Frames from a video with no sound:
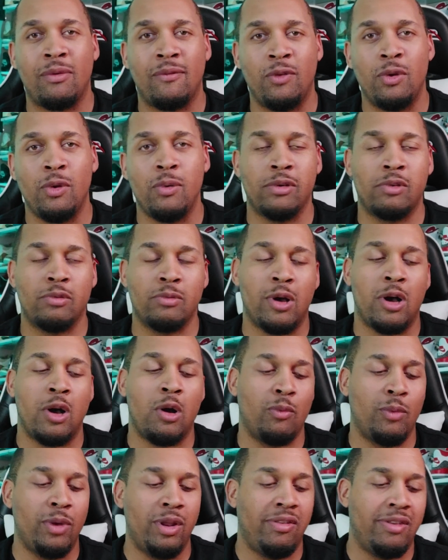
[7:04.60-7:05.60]
review as
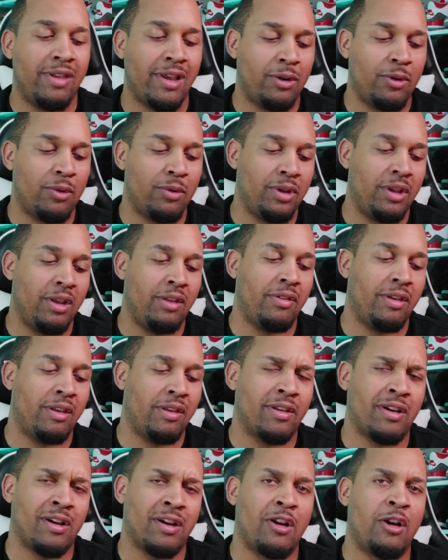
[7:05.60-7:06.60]
well. Retail on these
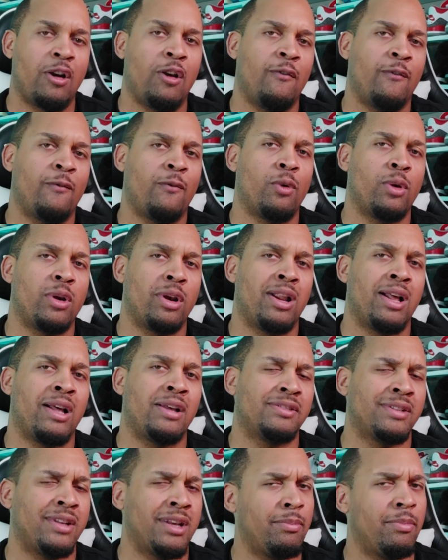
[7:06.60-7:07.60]
is
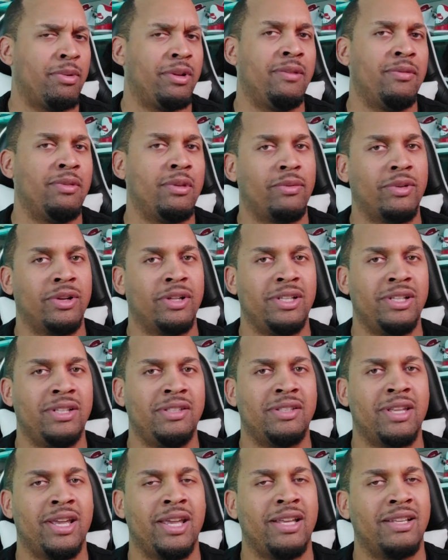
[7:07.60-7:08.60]
$140 and I believe the release
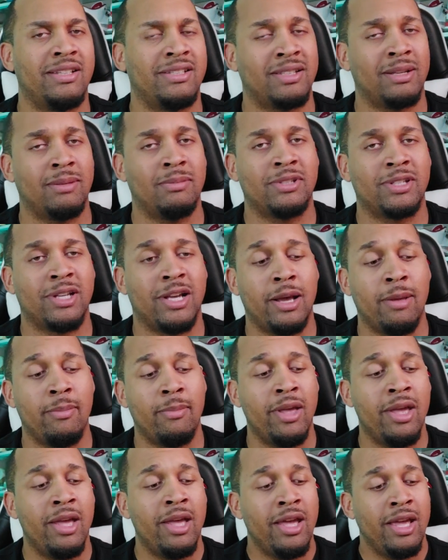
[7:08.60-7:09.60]
date is sometime
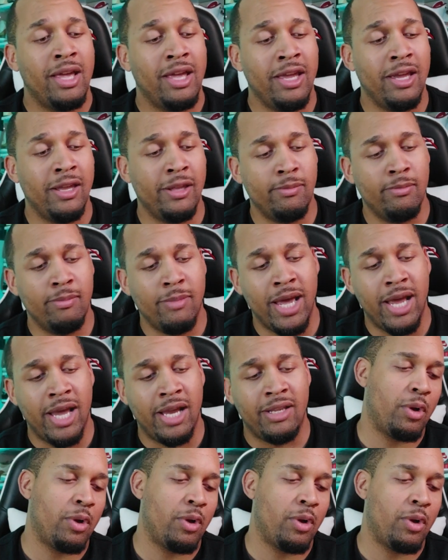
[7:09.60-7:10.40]
in May.